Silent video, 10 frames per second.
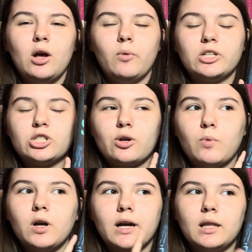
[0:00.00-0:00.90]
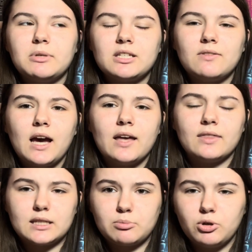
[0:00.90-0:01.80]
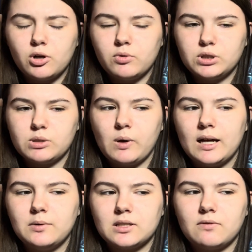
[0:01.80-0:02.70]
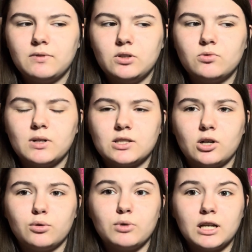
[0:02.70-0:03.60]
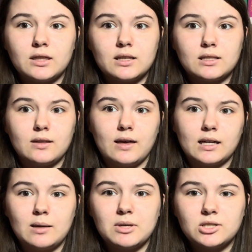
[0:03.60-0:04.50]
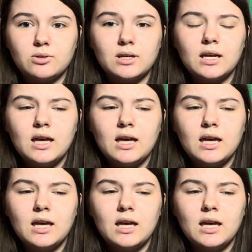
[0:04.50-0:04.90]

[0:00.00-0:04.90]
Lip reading: Which there were elements of that in this book, which is why I was confused when I started reading this and that came into it.